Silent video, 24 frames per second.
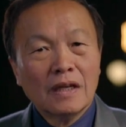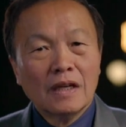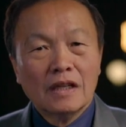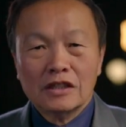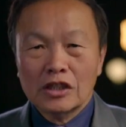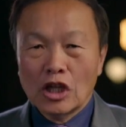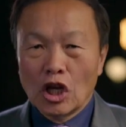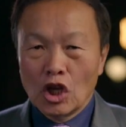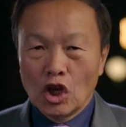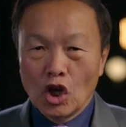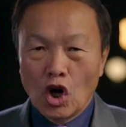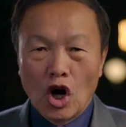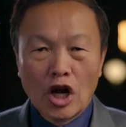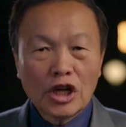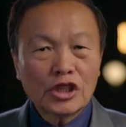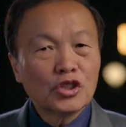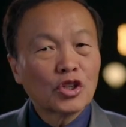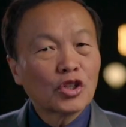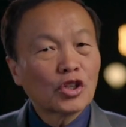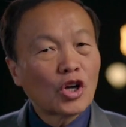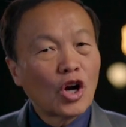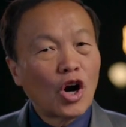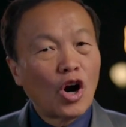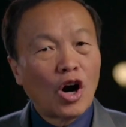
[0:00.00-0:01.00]
The Lord
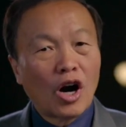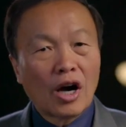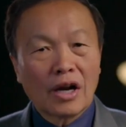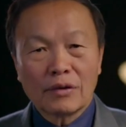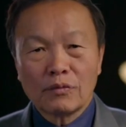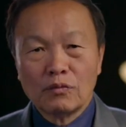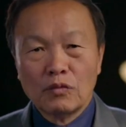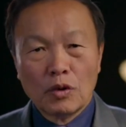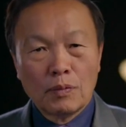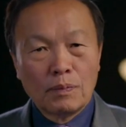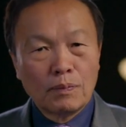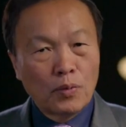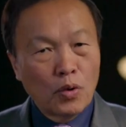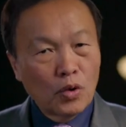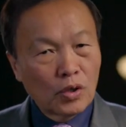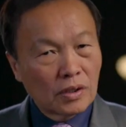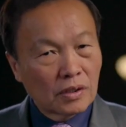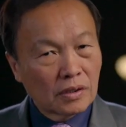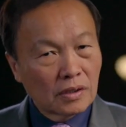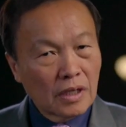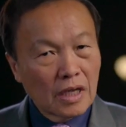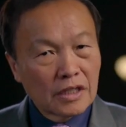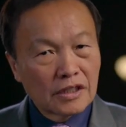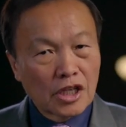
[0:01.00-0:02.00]
your God will
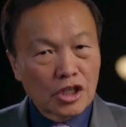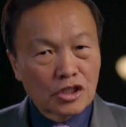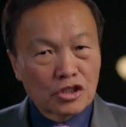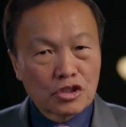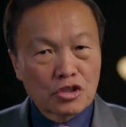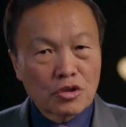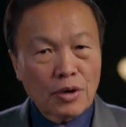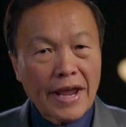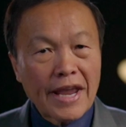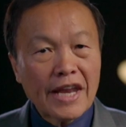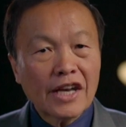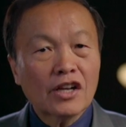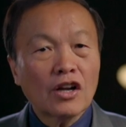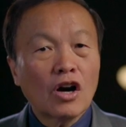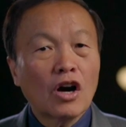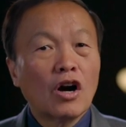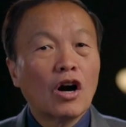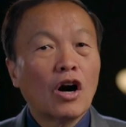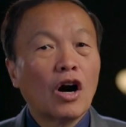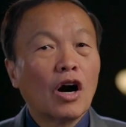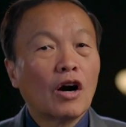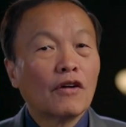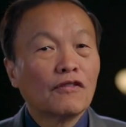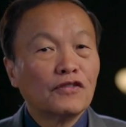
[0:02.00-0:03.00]
put the dread
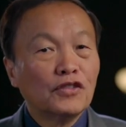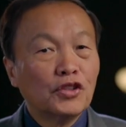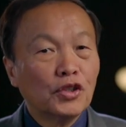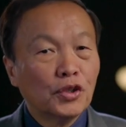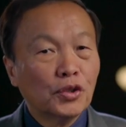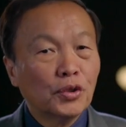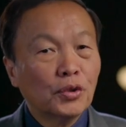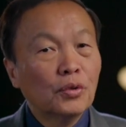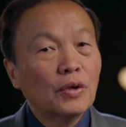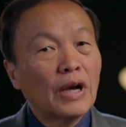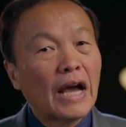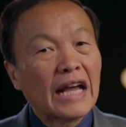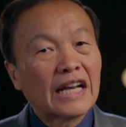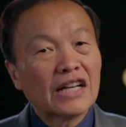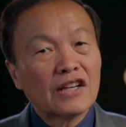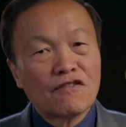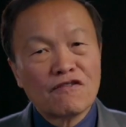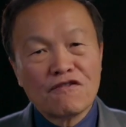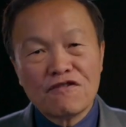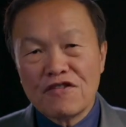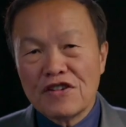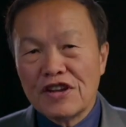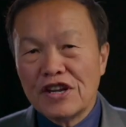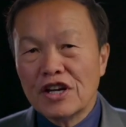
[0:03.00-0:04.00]
of you and the
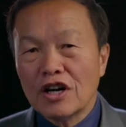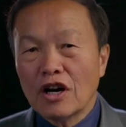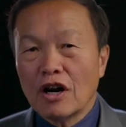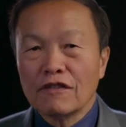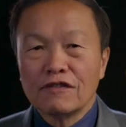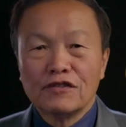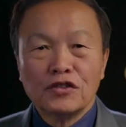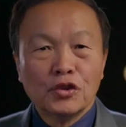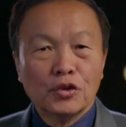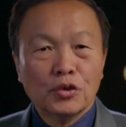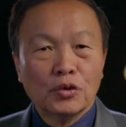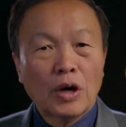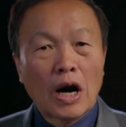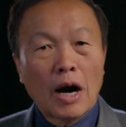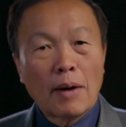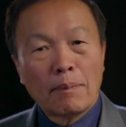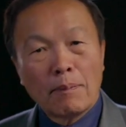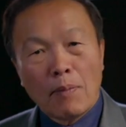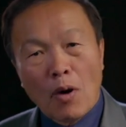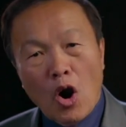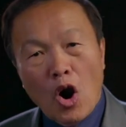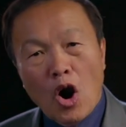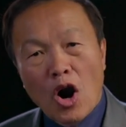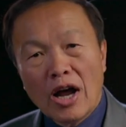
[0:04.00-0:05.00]
fear of you
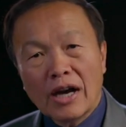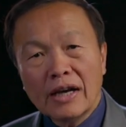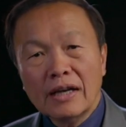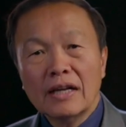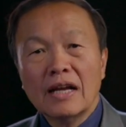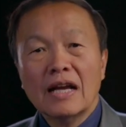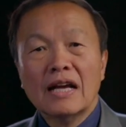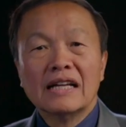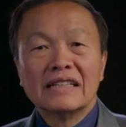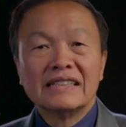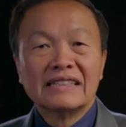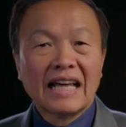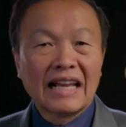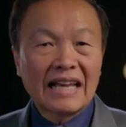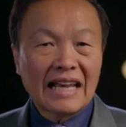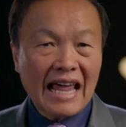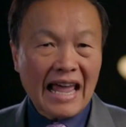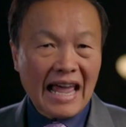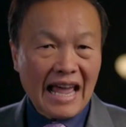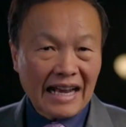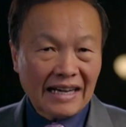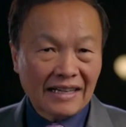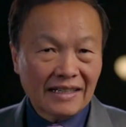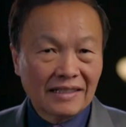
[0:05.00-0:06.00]
upon the
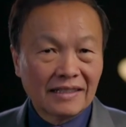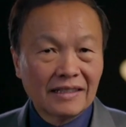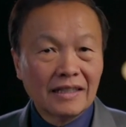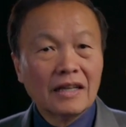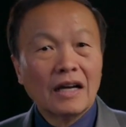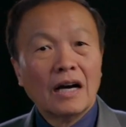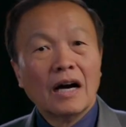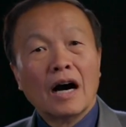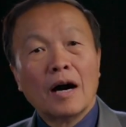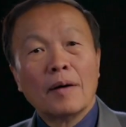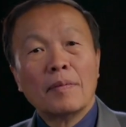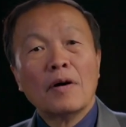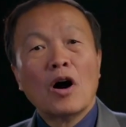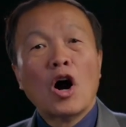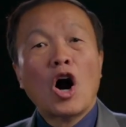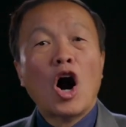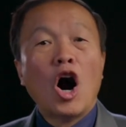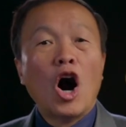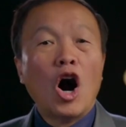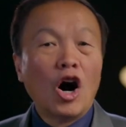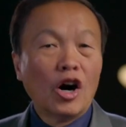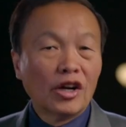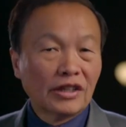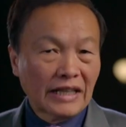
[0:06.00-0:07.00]
land, of
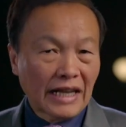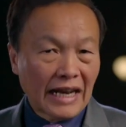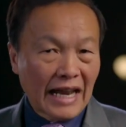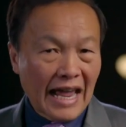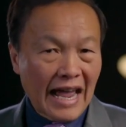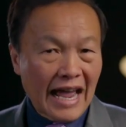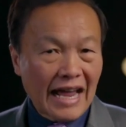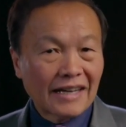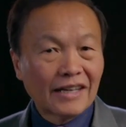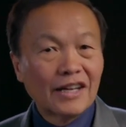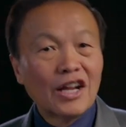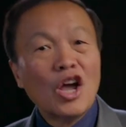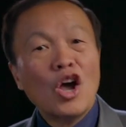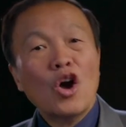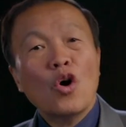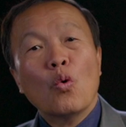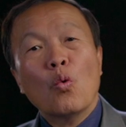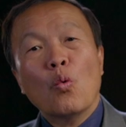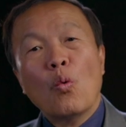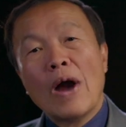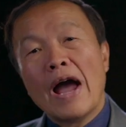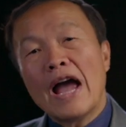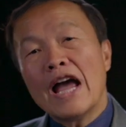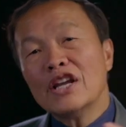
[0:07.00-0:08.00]
all the land
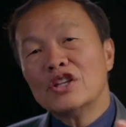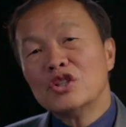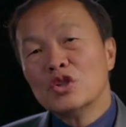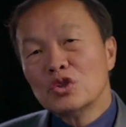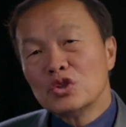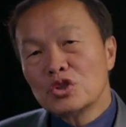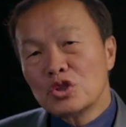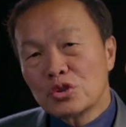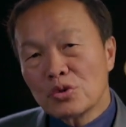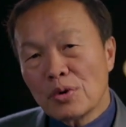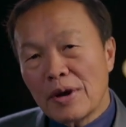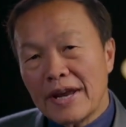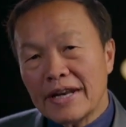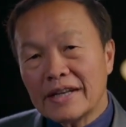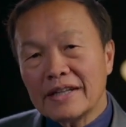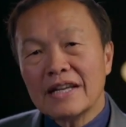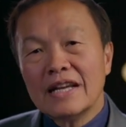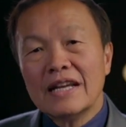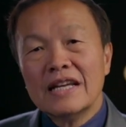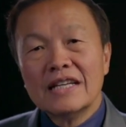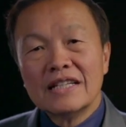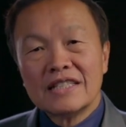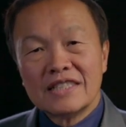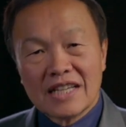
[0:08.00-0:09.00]
where you tread,
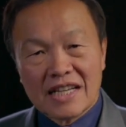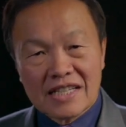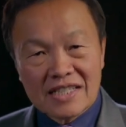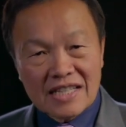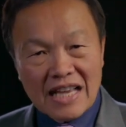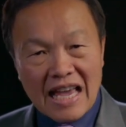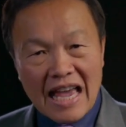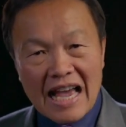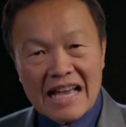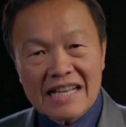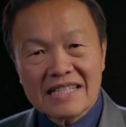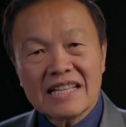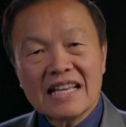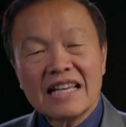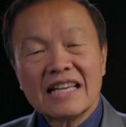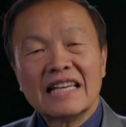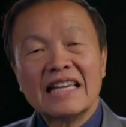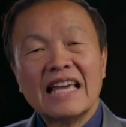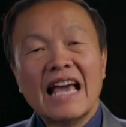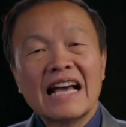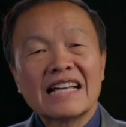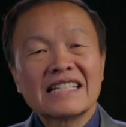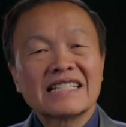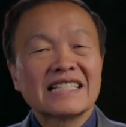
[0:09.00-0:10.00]
just as
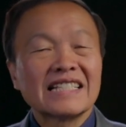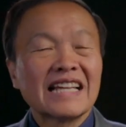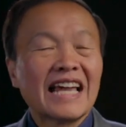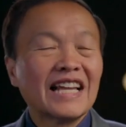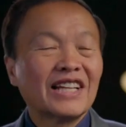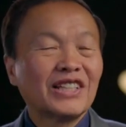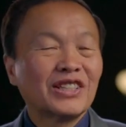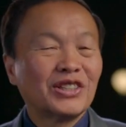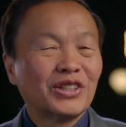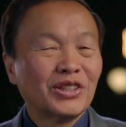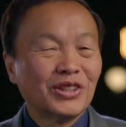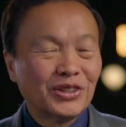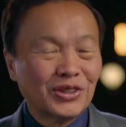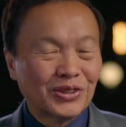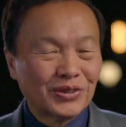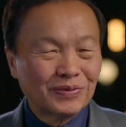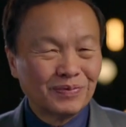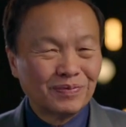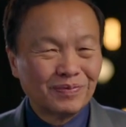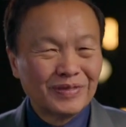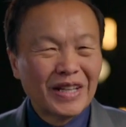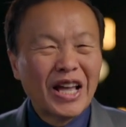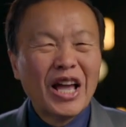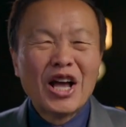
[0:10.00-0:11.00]
He has said to you."
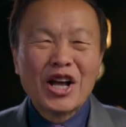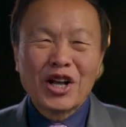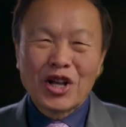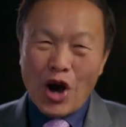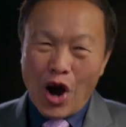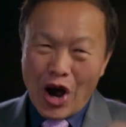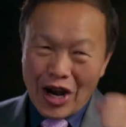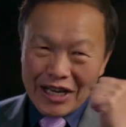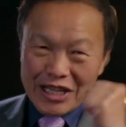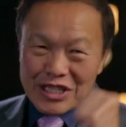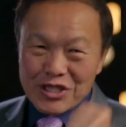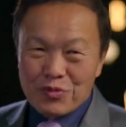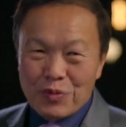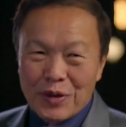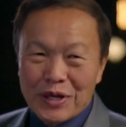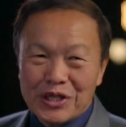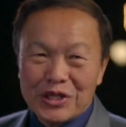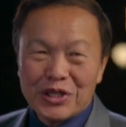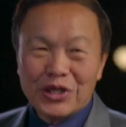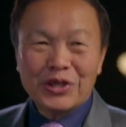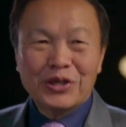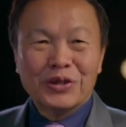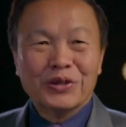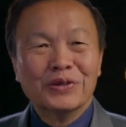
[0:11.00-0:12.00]
God is with
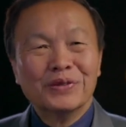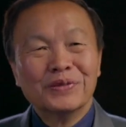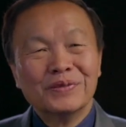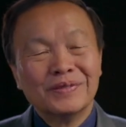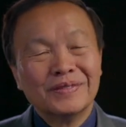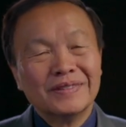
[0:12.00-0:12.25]
you,